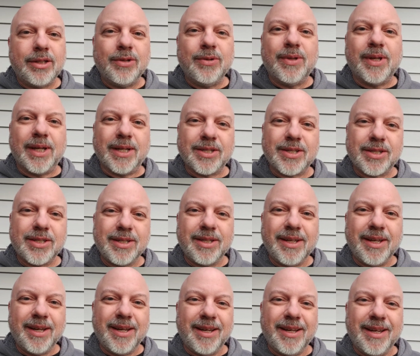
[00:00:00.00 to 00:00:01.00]
Do this.
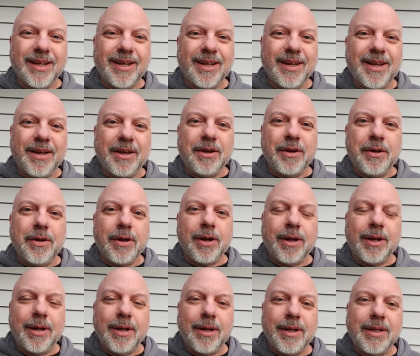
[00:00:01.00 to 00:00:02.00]

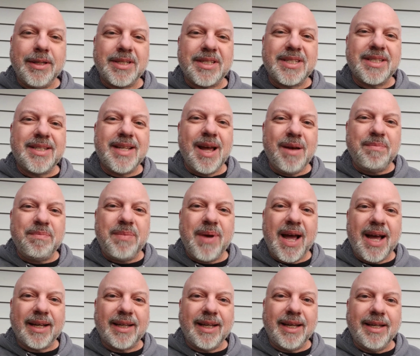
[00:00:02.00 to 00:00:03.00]
Step
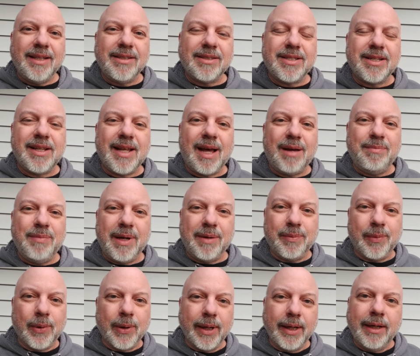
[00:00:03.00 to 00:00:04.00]
back into that
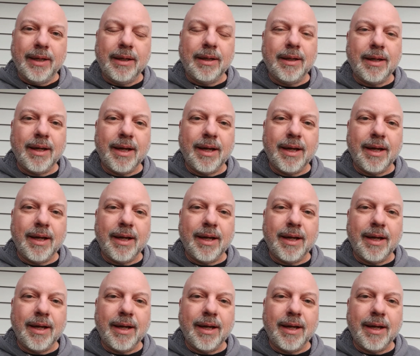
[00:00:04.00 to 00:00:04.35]
memory